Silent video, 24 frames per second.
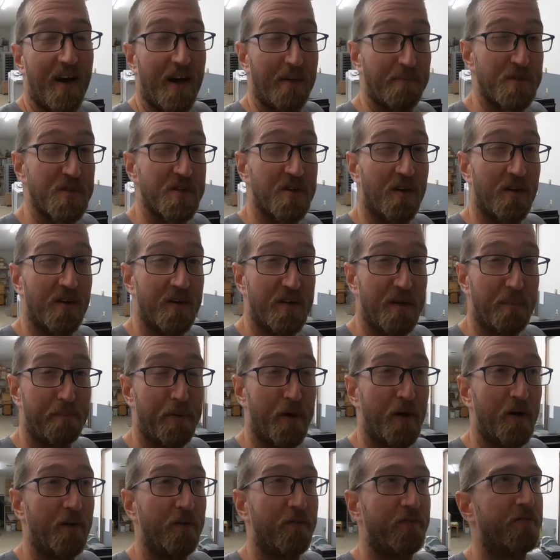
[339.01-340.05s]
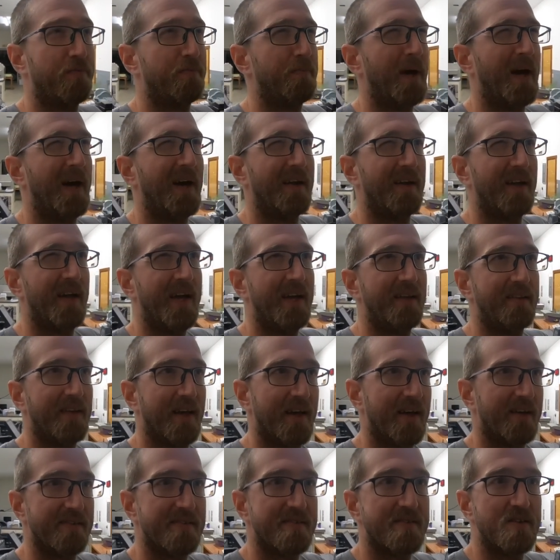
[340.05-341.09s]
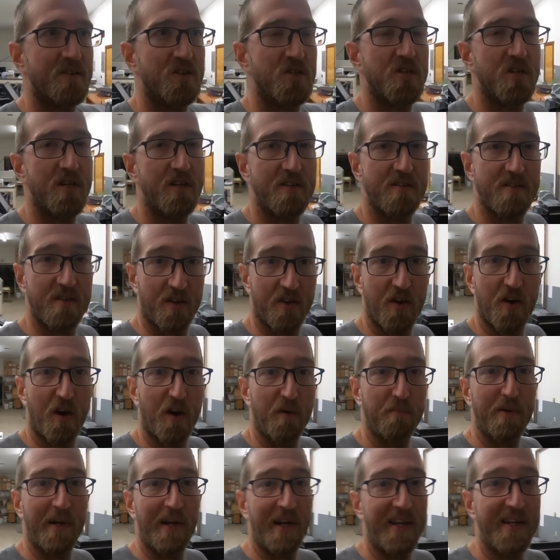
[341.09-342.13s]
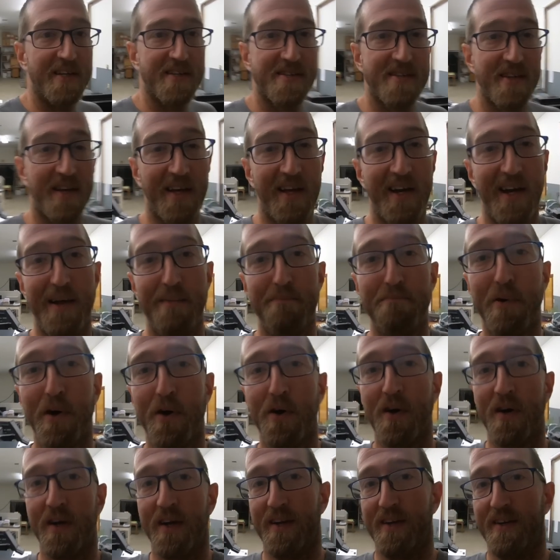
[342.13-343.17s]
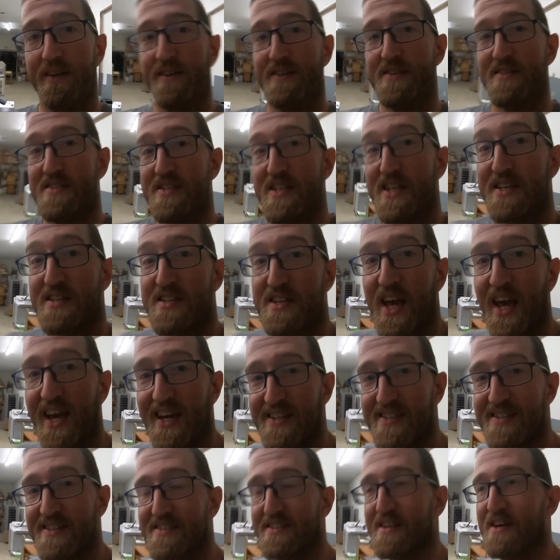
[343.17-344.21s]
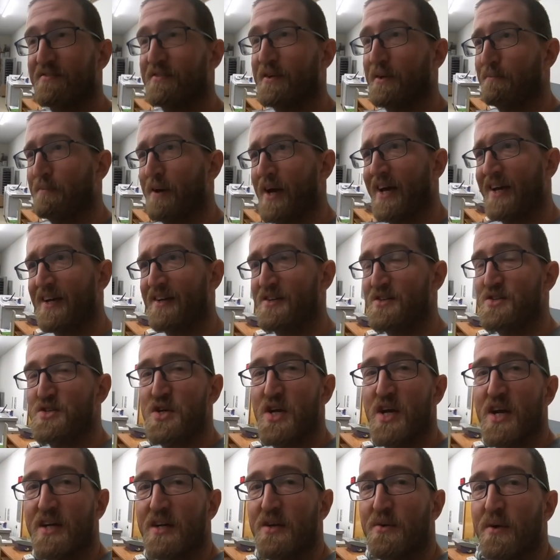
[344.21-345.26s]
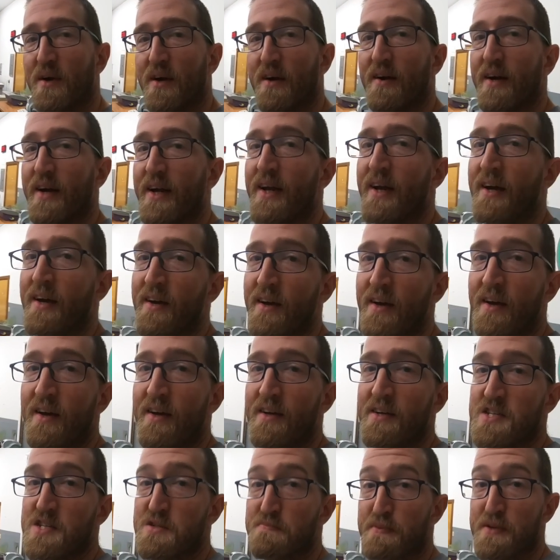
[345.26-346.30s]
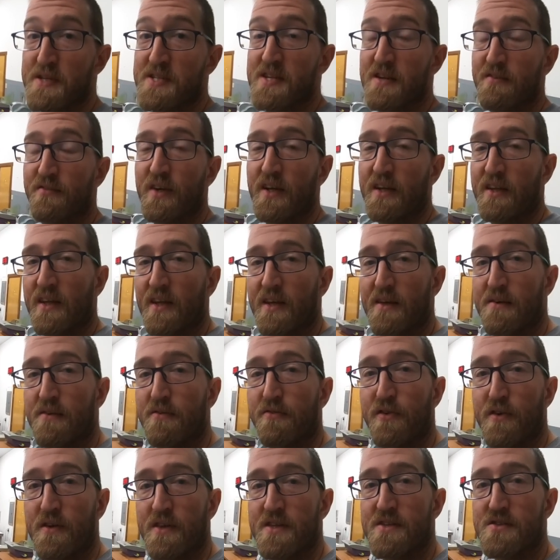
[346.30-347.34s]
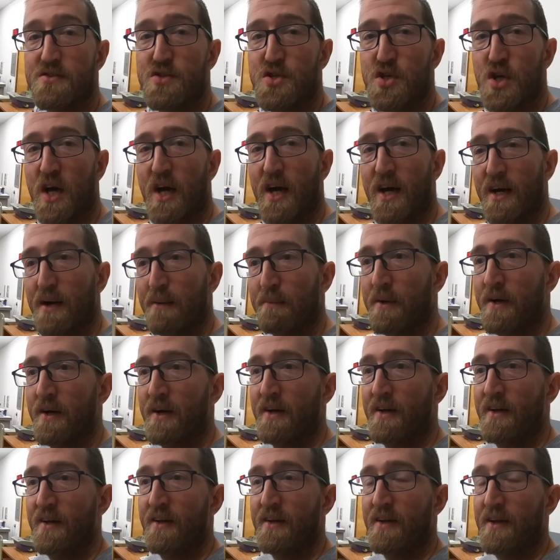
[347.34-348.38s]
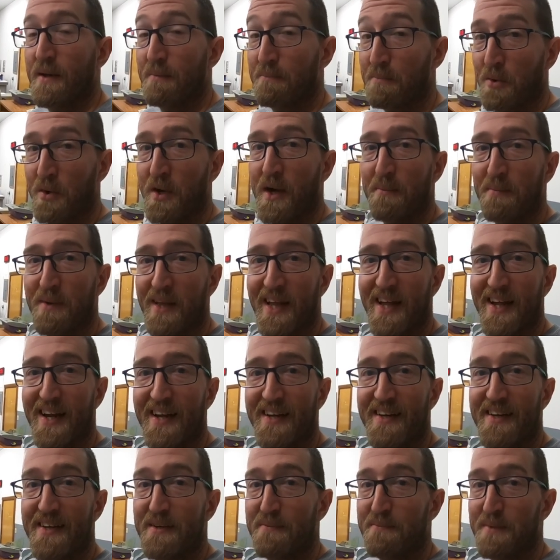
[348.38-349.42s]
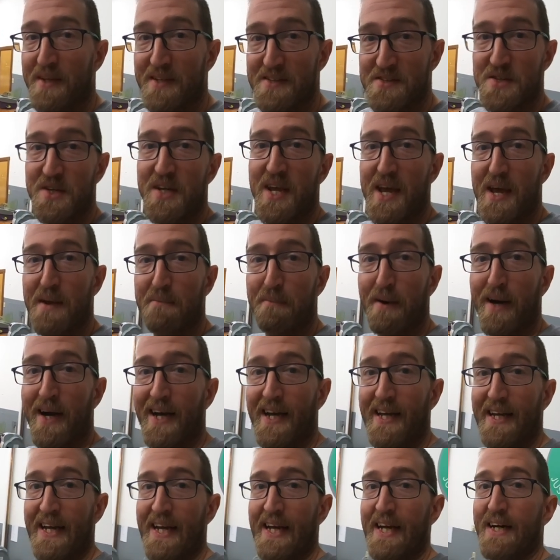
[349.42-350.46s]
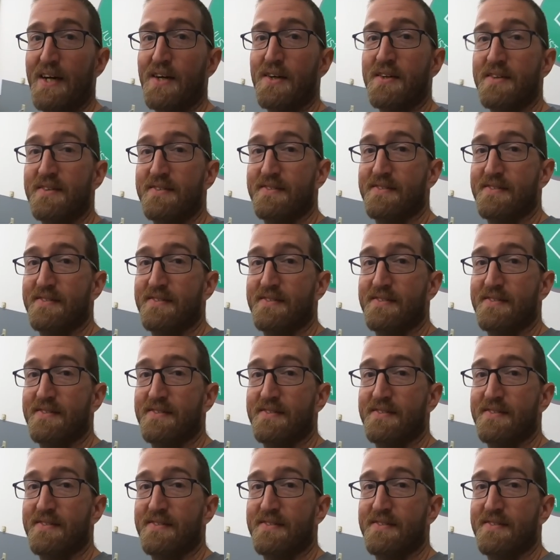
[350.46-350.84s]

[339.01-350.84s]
I'm starting to perf about 8,000 sheets of carbonless and I bought six cases of it back in January specifically for this job. And boy, I'm glad I did because you can't buy it now.